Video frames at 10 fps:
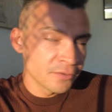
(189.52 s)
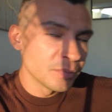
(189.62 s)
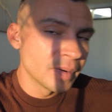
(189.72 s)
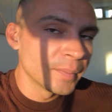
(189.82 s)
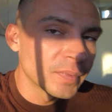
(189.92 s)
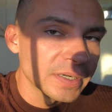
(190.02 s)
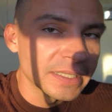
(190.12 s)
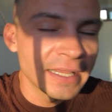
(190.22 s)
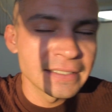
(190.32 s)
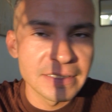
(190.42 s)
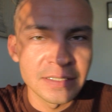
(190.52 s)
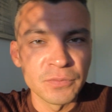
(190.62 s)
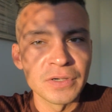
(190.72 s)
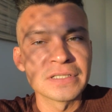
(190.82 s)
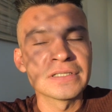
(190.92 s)
I remember it as it
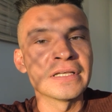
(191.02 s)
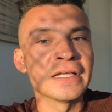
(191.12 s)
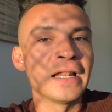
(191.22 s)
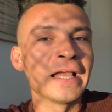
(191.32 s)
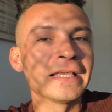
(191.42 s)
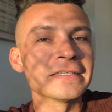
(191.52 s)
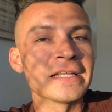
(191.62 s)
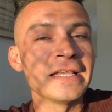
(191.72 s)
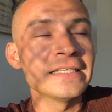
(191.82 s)
was uh, like yesterday.